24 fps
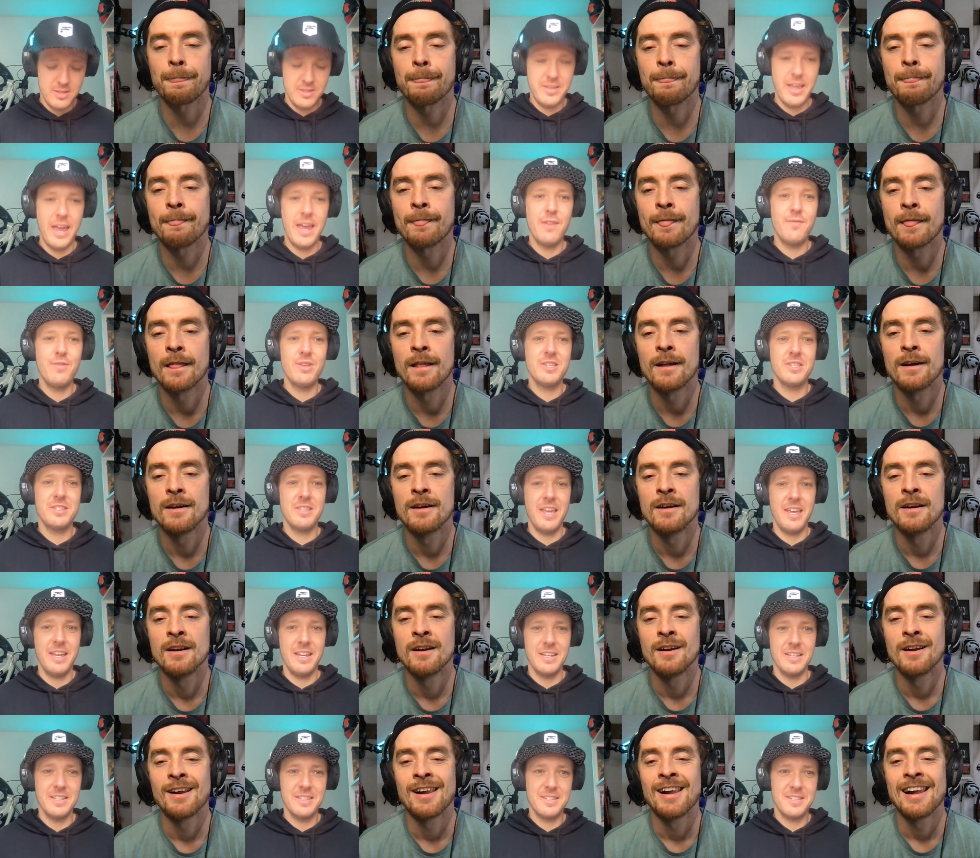Speaker 1: Davy
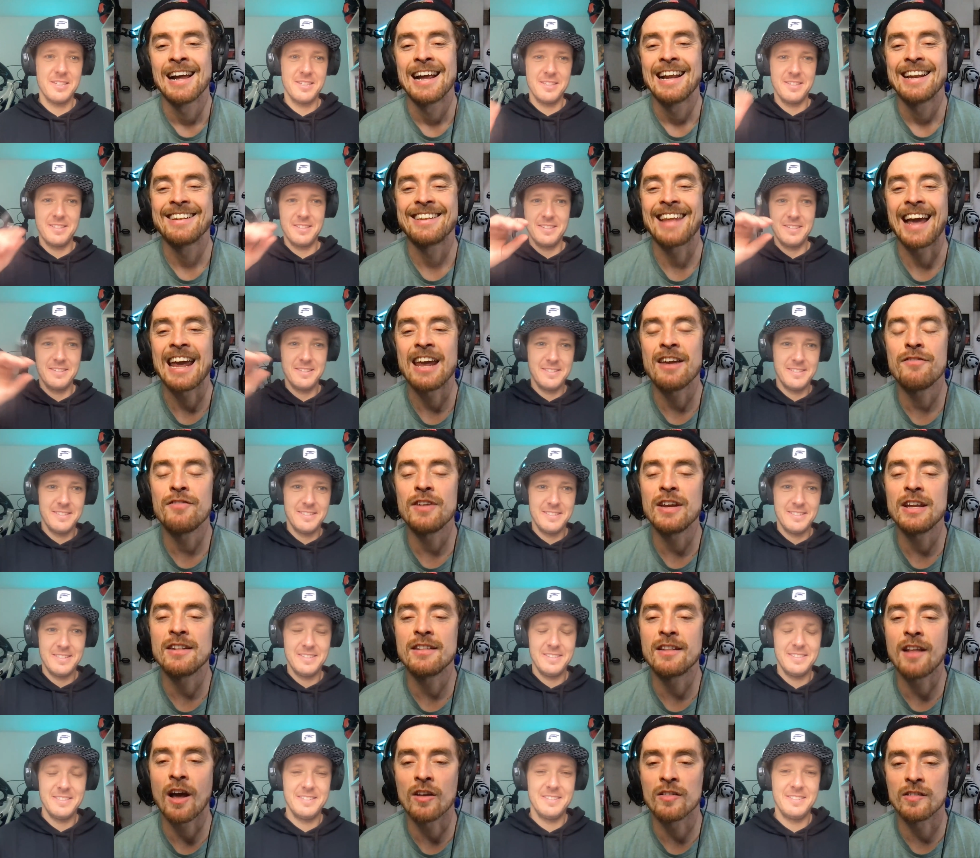stinks. Davy
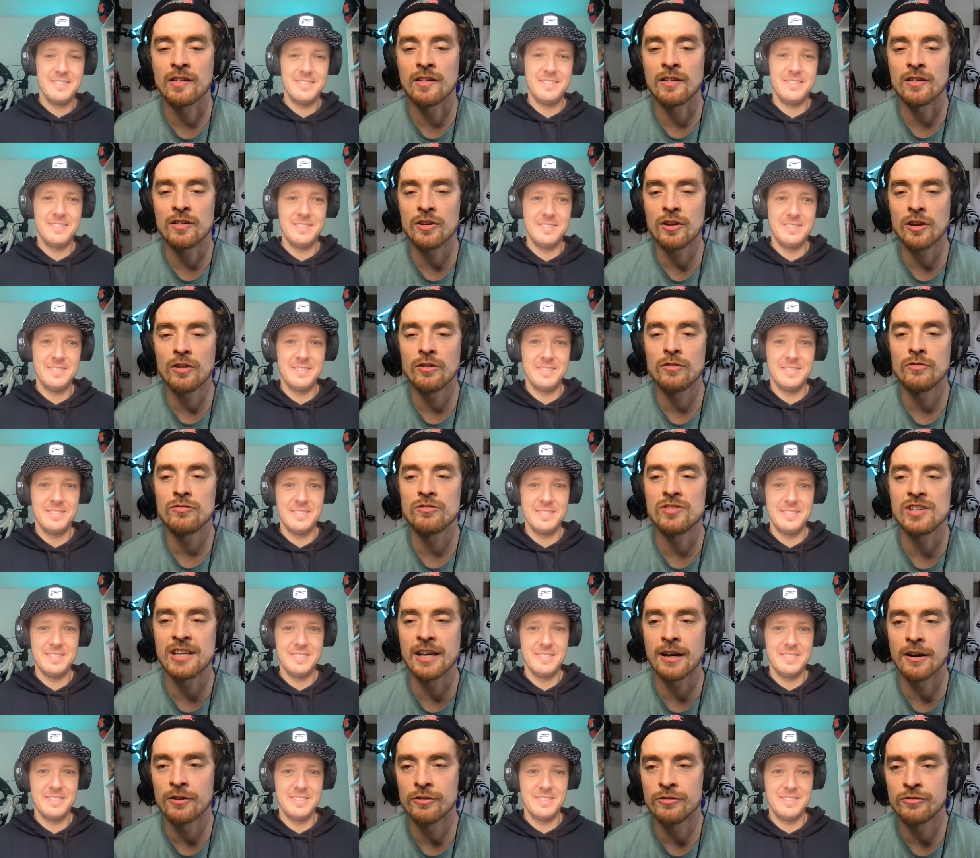doesn't use
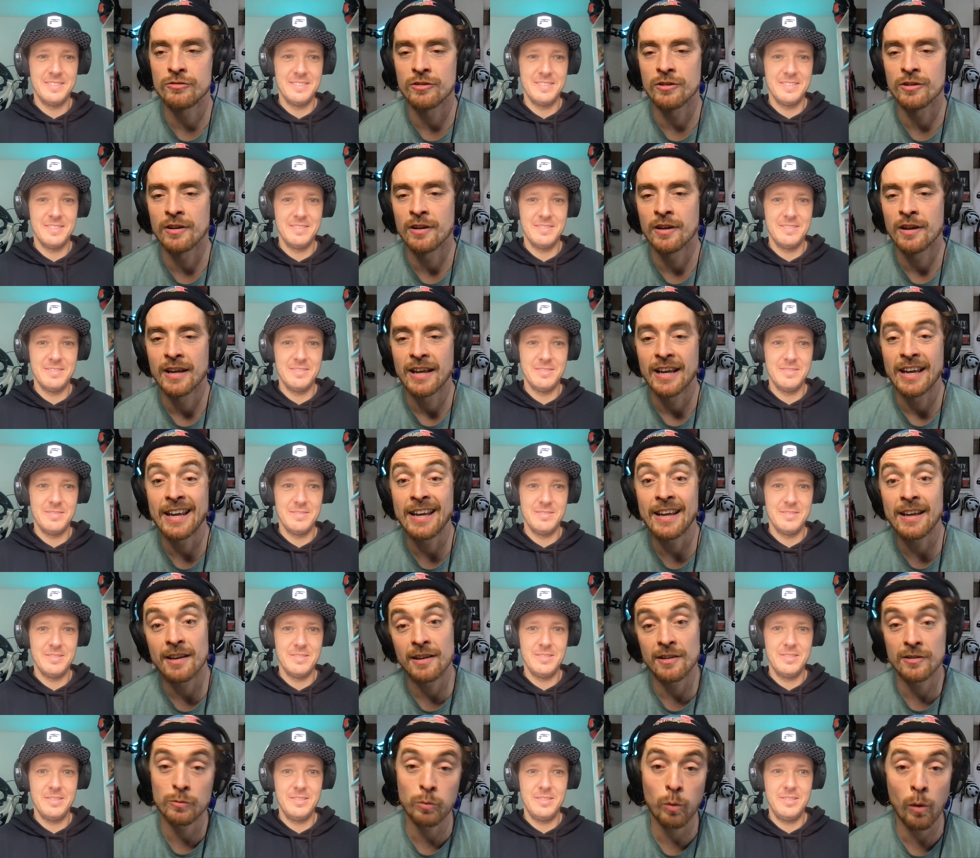deodorant.
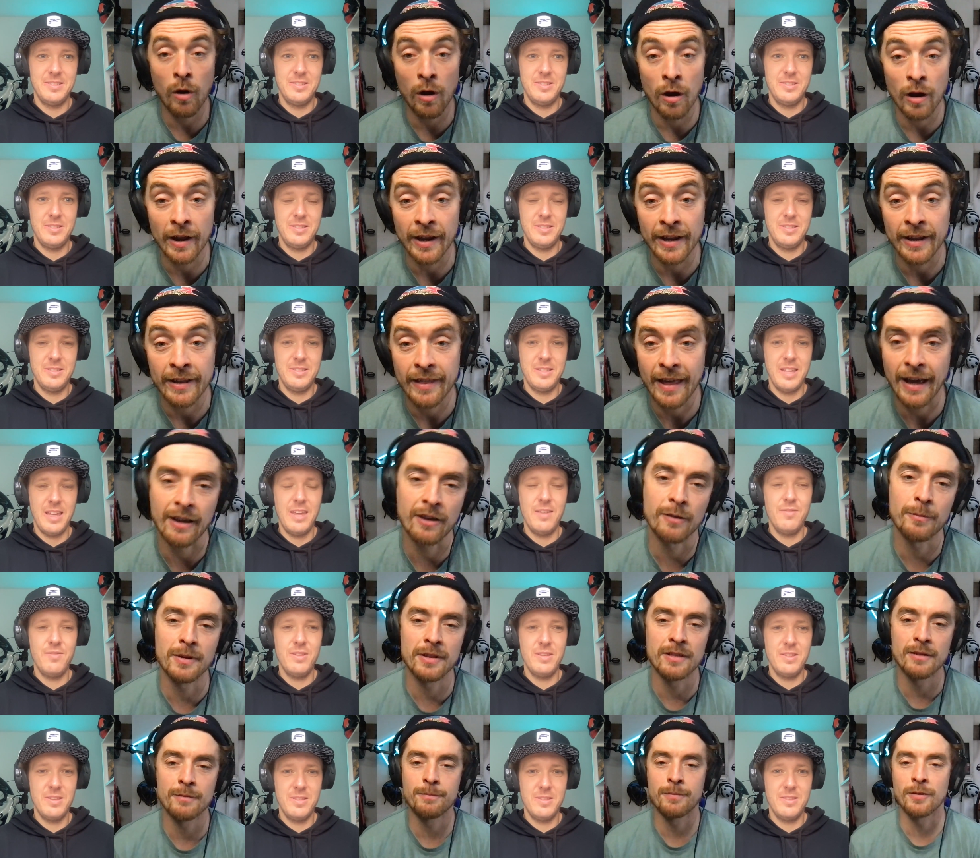Here's why. That Davy the
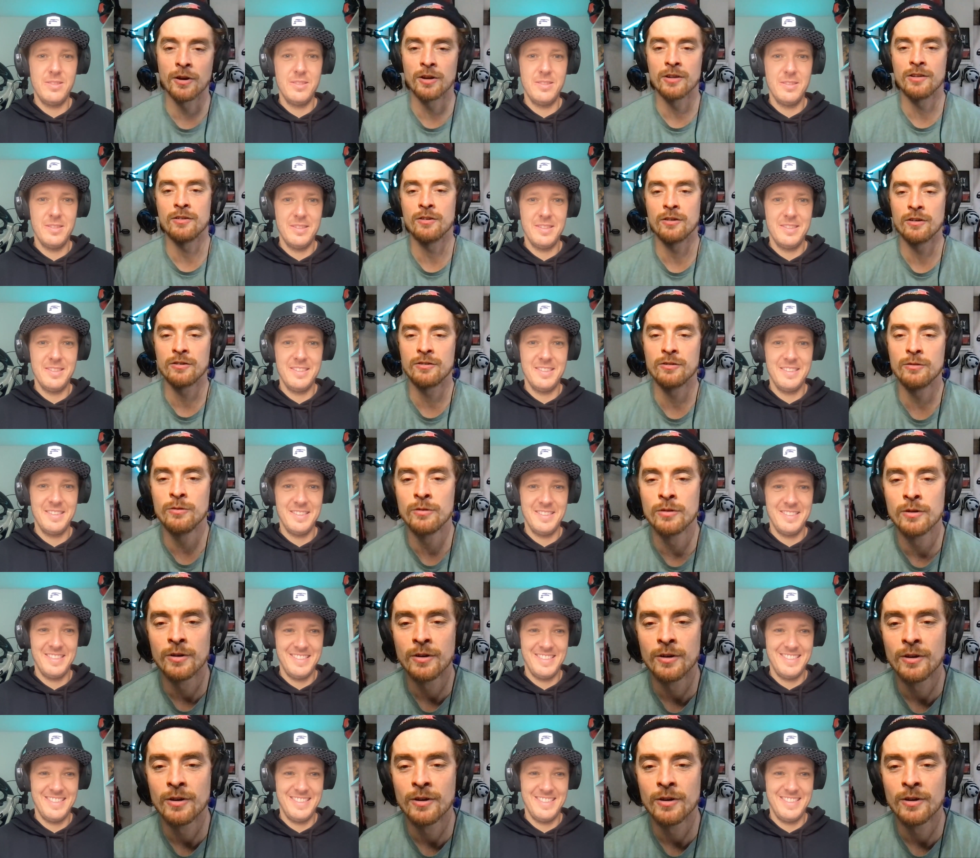title.